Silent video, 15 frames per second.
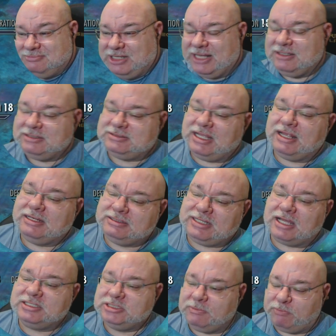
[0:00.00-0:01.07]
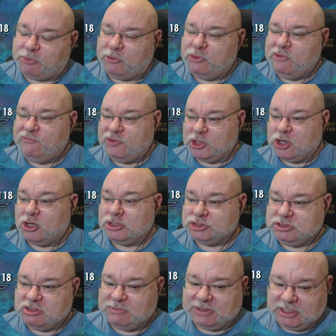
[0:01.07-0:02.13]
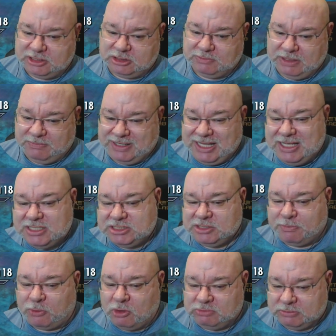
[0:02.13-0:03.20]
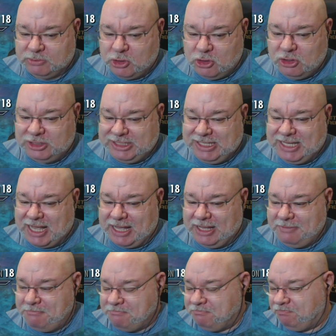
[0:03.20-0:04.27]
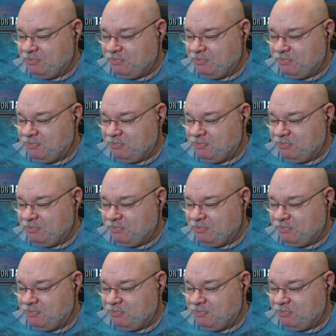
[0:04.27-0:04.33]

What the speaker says: It does improve the cost of them a little bit, but here's the problem. Early game,